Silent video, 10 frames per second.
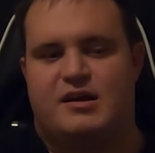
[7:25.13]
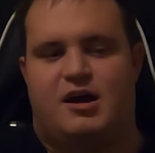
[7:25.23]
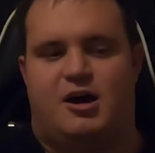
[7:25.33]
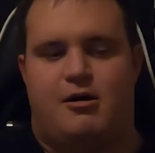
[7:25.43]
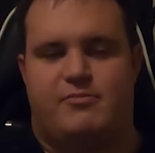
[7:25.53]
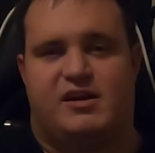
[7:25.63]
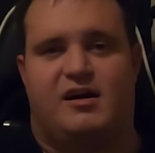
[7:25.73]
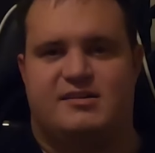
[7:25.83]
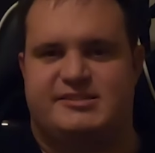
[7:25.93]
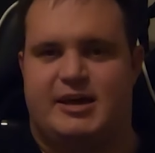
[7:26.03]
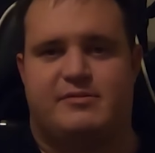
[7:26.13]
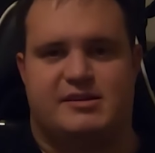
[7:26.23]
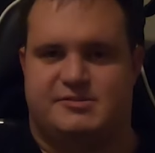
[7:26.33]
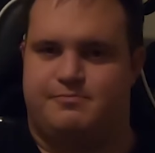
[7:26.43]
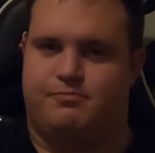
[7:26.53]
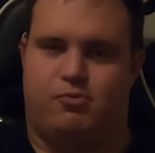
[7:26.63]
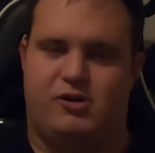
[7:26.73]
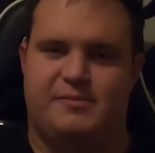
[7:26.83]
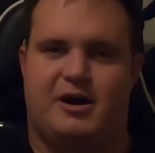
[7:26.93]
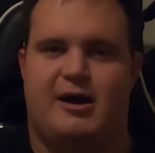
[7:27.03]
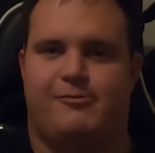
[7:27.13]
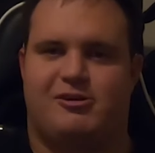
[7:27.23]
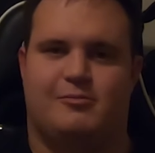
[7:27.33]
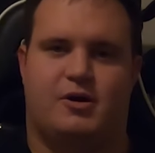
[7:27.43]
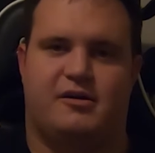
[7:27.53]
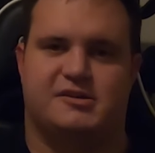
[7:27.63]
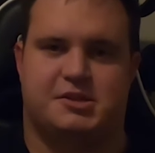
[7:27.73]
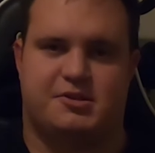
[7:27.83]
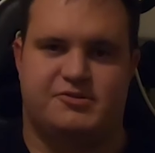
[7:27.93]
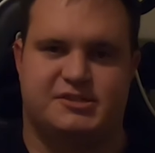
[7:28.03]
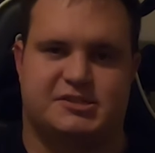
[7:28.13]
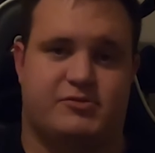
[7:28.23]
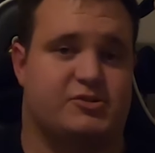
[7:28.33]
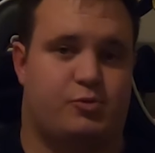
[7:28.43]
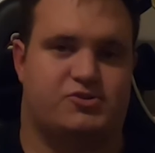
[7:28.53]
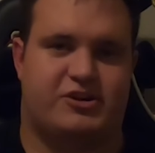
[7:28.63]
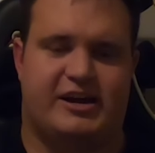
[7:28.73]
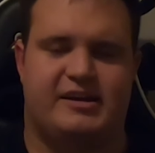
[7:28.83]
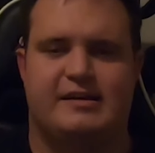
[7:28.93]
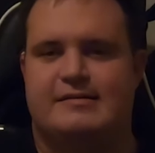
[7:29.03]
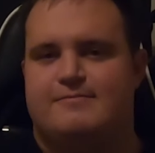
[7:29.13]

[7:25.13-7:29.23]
The concept is pretty popular among us enthusiasts of the Sport Trac,